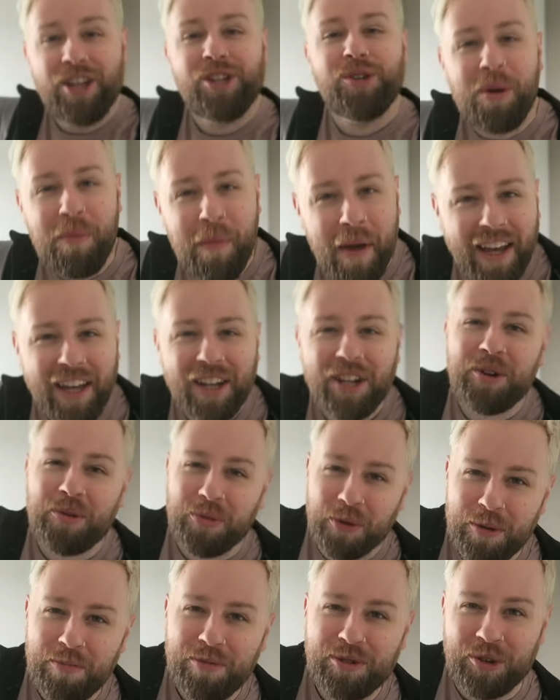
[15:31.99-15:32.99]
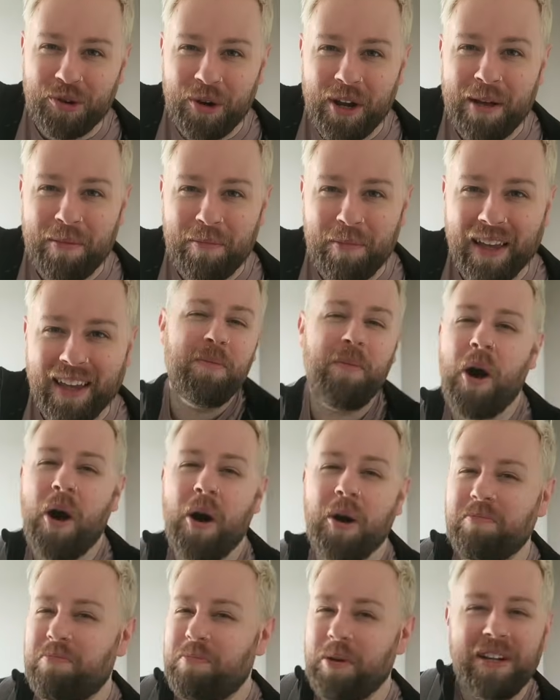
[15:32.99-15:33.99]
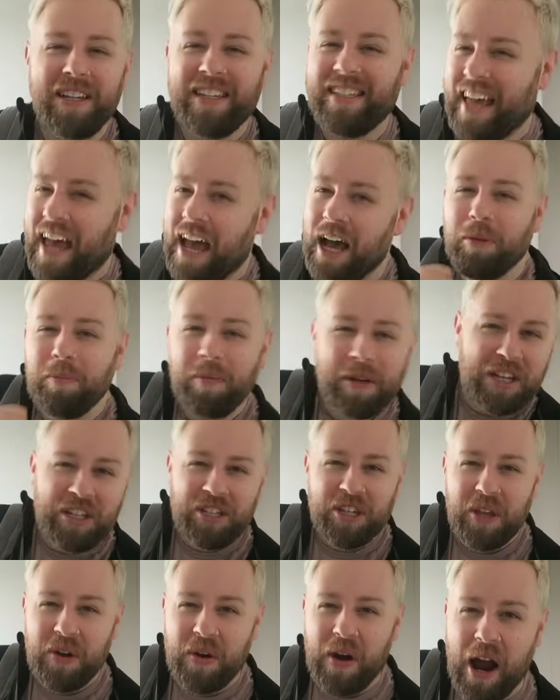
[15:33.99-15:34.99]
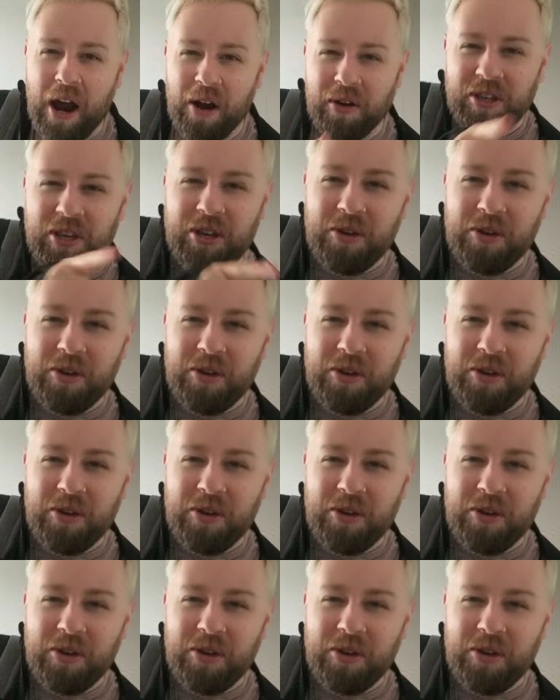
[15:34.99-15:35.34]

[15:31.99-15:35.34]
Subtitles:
Should we make it a group trip? Come on, buddies helping each other out.